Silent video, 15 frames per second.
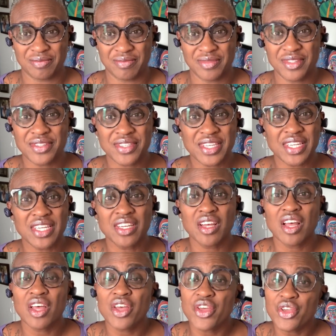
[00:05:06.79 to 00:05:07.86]
You see,
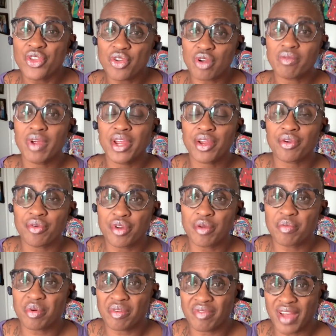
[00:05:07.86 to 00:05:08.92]
Your Right Crew
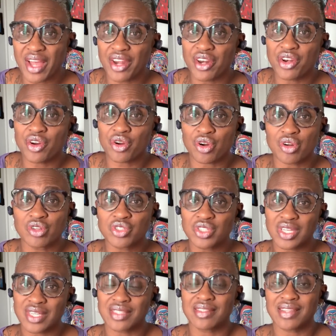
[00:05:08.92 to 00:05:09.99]
provided her
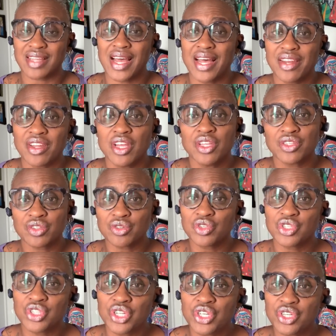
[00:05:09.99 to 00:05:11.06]
just that, so
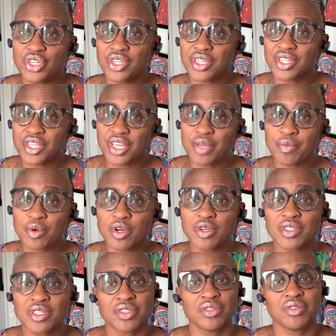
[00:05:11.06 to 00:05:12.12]
she could keep her
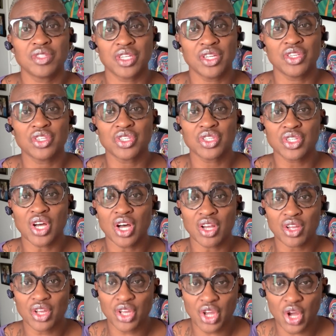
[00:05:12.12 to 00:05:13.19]
dissertation
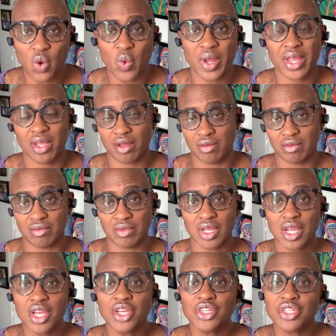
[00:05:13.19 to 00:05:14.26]
going.
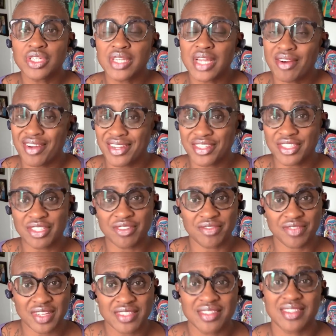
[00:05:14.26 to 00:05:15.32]
She now has a
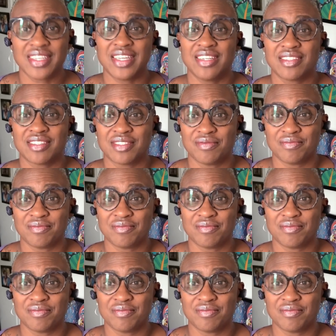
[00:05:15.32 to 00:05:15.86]
defense date.